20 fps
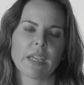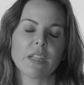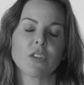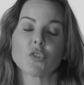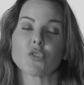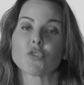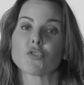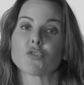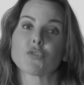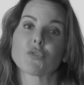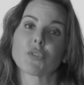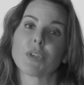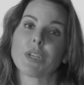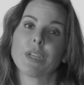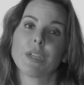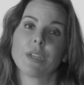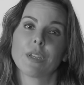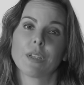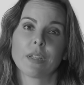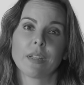
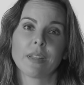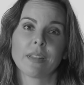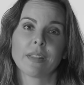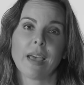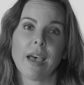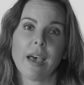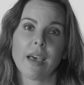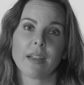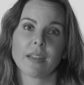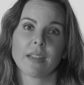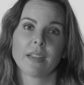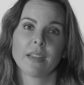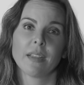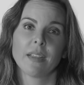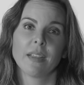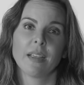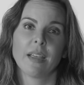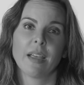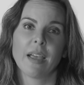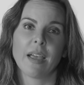industry, in that
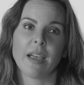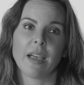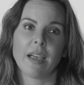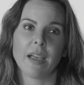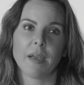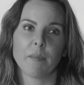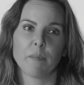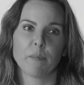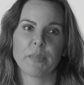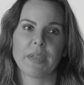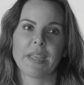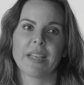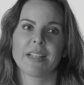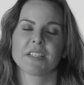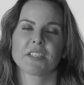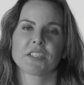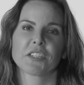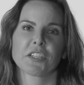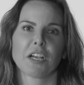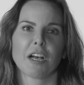
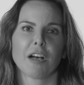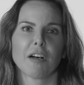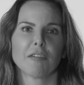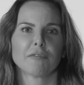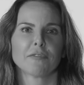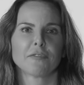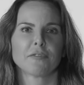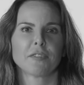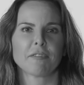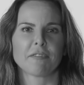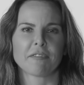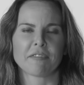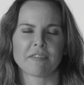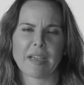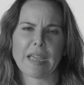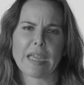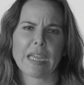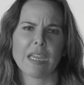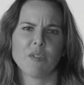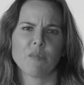ambience of
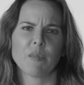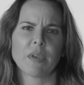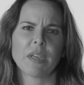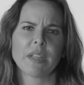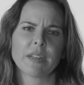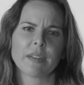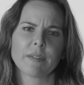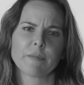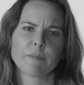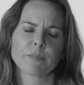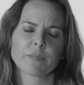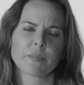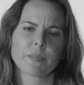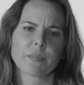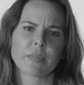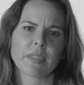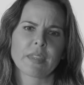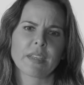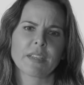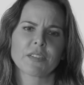fame and
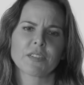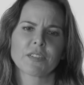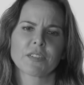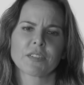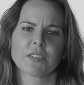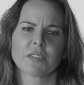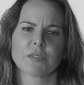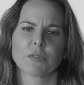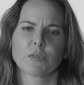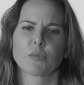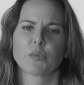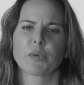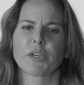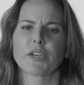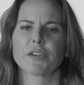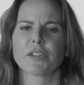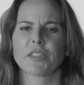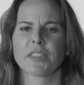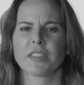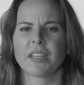this
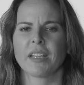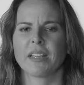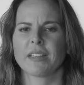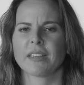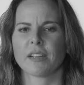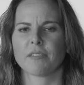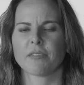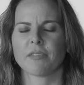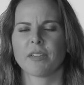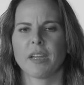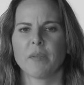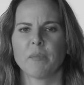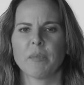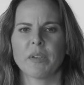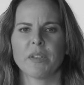weird thing that fame